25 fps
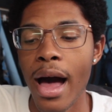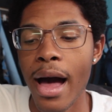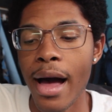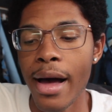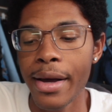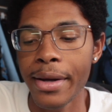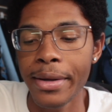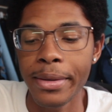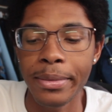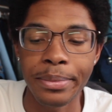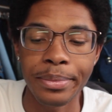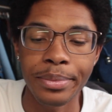
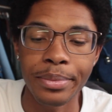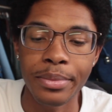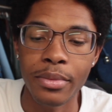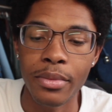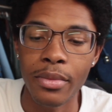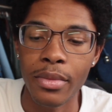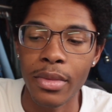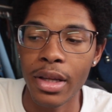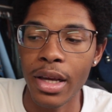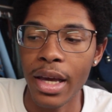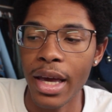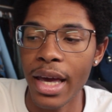
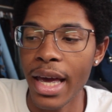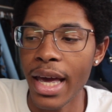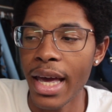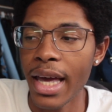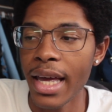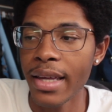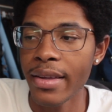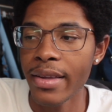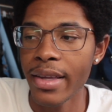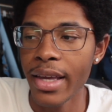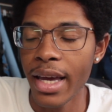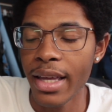
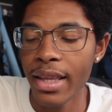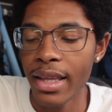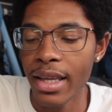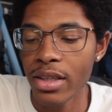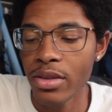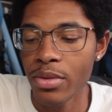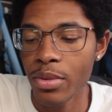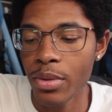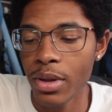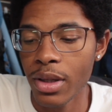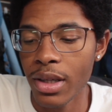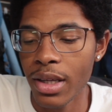And yeah,
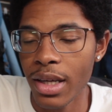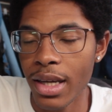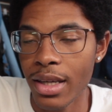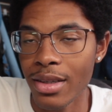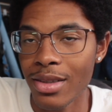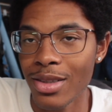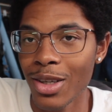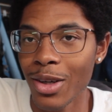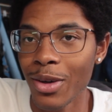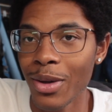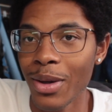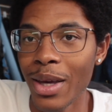that's really
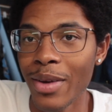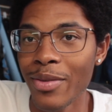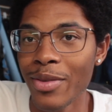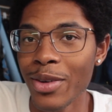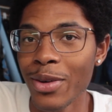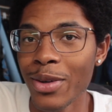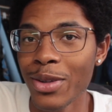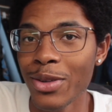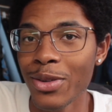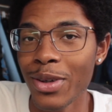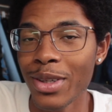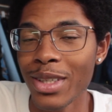it. So if
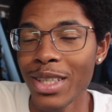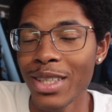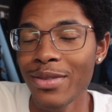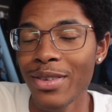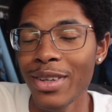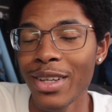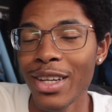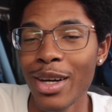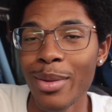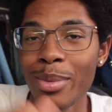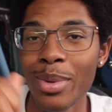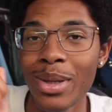you enjoyed this
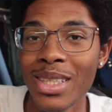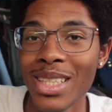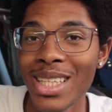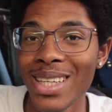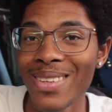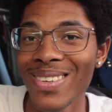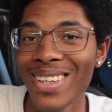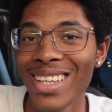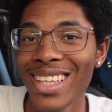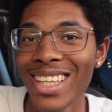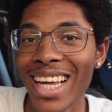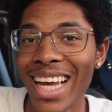video, please
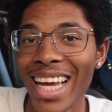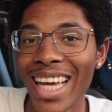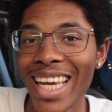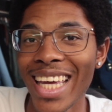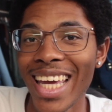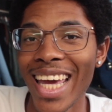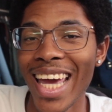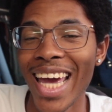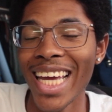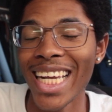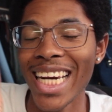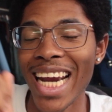give it a like,
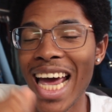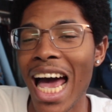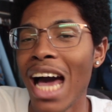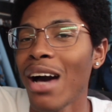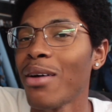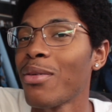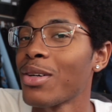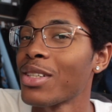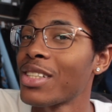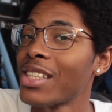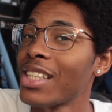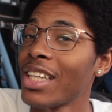and I
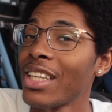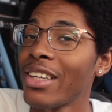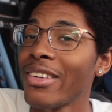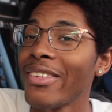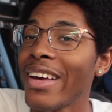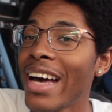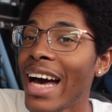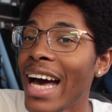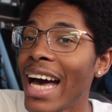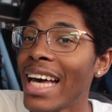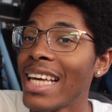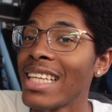will see you
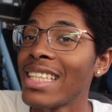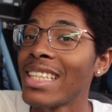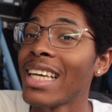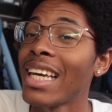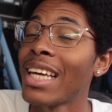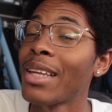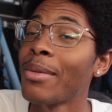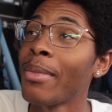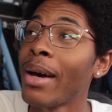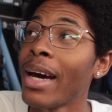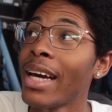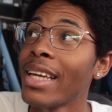guys
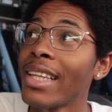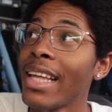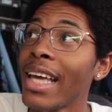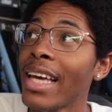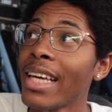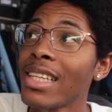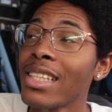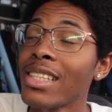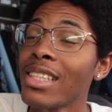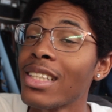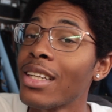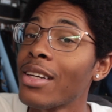in my
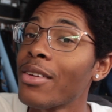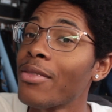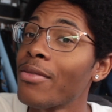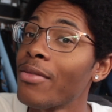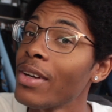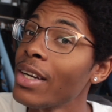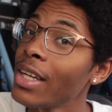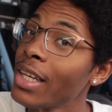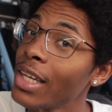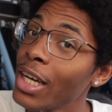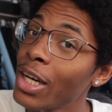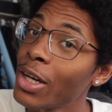next
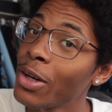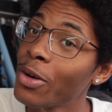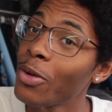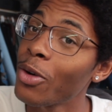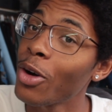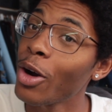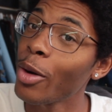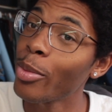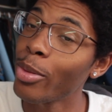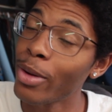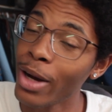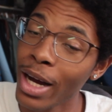video
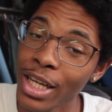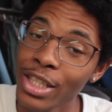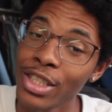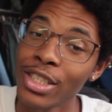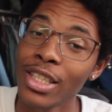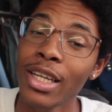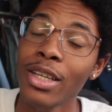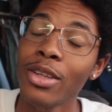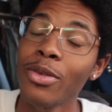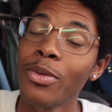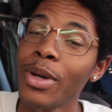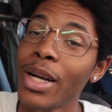or
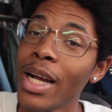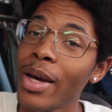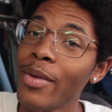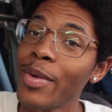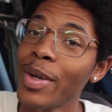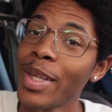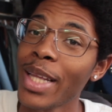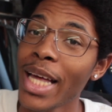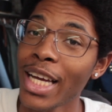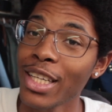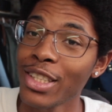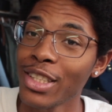project,
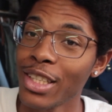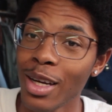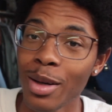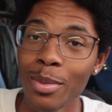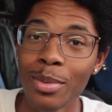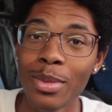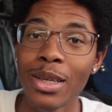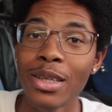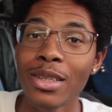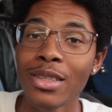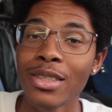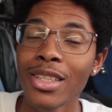whatever that shall
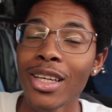be.